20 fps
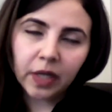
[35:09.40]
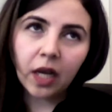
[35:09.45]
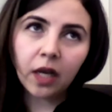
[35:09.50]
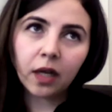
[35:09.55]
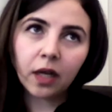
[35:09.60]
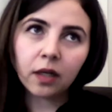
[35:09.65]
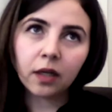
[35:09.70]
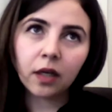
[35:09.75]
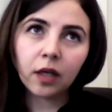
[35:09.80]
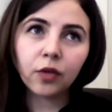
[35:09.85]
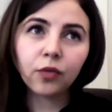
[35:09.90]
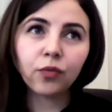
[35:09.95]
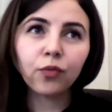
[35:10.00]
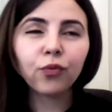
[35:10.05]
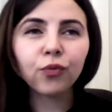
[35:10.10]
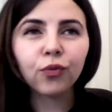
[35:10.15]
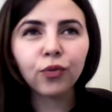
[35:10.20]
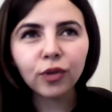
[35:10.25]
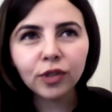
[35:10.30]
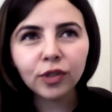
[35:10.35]

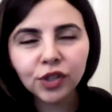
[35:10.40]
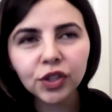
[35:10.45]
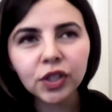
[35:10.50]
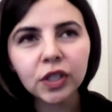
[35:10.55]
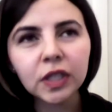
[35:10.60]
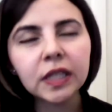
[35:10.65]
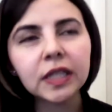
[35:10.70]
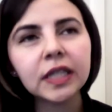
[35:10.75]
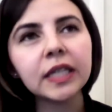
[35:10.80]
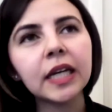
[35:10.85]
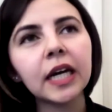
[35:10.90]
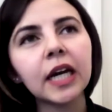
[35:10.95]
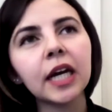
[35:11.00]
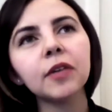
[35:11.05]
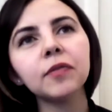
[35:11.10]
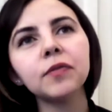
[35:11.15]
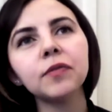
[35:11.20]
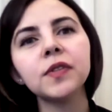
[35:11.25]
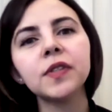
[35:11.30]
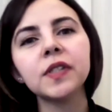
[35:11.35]
Unfortunately, I
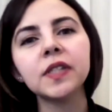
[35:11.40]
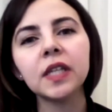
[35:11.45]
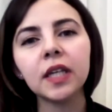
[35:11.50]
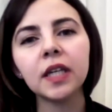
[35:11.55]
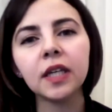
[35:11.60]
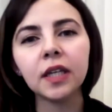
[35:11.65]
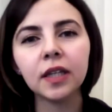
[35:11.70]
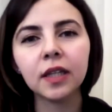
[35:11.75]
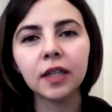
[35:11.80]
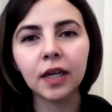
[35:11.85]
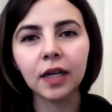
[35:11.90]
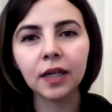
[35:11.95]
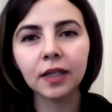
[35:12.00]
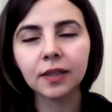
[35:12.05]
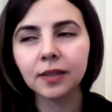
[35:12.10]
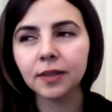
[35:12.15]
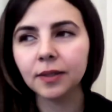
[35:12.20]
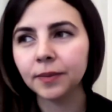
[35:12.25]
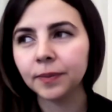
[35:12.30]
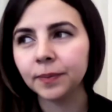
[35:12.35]
have to say that
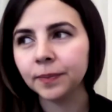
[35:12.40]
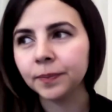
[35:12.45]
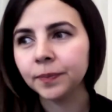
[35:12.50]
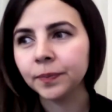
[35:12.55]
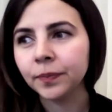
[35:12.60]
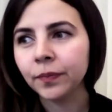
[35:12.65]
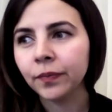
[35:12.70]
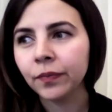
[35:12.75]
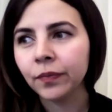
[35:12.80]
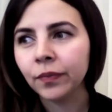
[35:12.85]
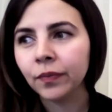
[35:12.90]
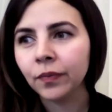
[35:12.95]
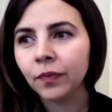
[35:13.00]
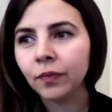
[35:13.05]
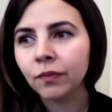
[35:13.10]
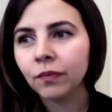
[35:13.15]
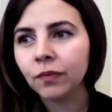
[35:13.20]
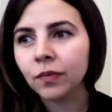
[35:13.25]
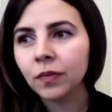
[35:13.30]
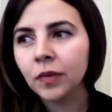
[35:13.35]

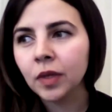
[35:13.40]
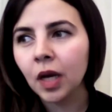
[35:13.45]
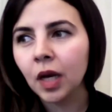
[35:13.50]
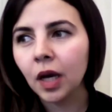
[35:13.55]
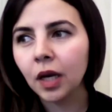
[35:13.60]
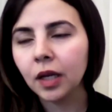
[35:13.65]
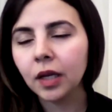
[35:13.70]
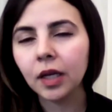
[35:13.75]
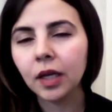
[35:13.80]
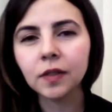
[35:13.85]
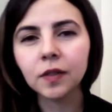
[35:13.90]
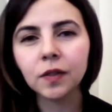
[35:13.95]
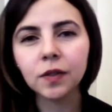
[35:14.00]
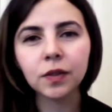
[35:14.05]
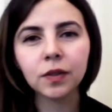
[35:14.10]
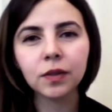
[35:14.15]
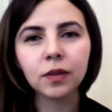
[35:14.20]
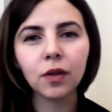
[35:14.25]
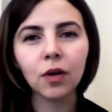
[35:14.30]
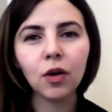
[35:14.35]
I
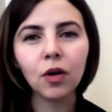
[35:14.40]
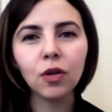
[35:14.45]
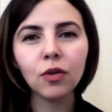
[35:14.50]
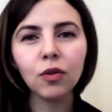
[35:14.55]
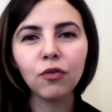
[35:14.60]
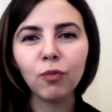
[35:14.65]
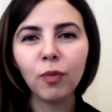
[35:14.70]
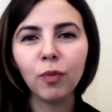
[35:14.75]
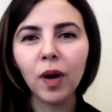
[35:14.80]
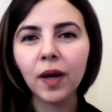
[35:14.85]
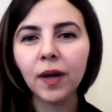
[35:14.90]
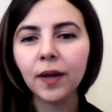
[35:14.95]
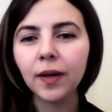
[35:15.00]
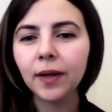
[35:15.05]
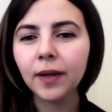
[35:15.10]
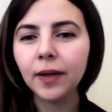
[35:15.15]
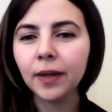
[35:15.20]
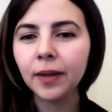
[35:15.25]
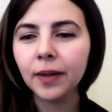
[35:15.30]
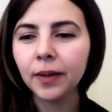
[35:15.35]
guess all of
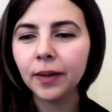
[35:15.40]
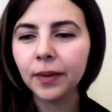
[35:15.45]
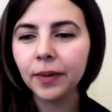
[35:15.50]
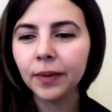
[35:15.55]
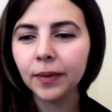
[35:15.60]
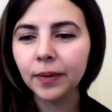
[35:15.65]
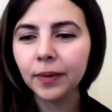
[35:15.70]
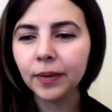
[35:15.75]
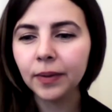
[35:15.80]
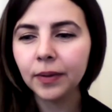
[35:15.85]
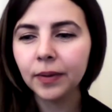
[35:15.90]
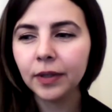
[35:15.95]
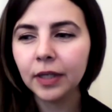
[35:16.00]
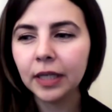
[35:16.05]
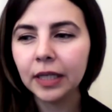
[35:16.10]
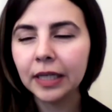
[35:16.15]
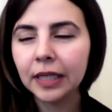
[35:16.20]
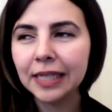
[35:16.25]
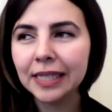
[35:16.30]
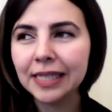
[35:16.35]
my
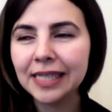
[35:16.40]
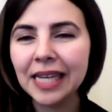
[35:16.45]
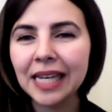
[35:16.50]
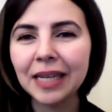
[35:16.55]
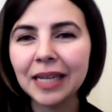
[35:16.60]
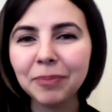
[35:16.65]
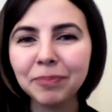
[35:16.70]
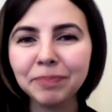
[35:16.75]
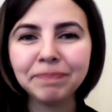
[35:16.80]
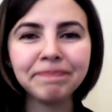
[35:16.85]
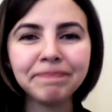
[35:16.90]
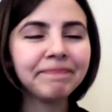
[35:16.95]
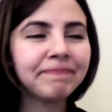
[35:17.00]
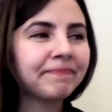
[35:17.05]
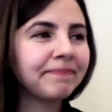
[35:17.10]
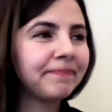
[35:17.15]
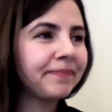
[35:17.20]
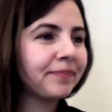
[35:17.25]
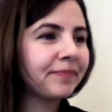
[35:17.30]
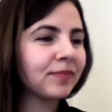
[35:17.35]
in
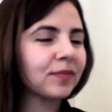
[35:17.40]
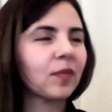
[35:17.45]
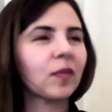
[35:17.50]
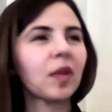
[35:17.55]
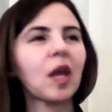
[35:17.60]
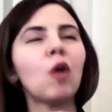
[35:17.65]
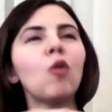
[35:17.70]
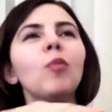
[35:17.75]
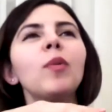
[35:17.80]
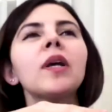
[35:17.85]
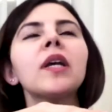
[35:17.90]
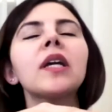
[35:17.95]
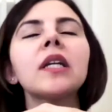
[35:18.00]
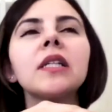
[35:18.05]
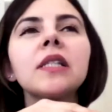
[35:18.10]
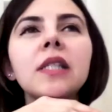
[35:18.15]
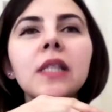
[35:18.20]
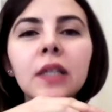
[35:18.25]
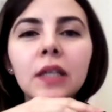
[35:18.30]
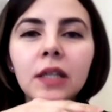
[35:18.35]
how am I gonna
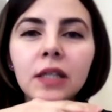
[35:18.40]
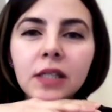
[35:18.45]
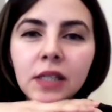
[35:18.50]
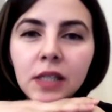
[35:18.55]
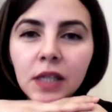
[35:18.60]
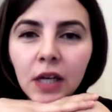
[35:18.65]
say this?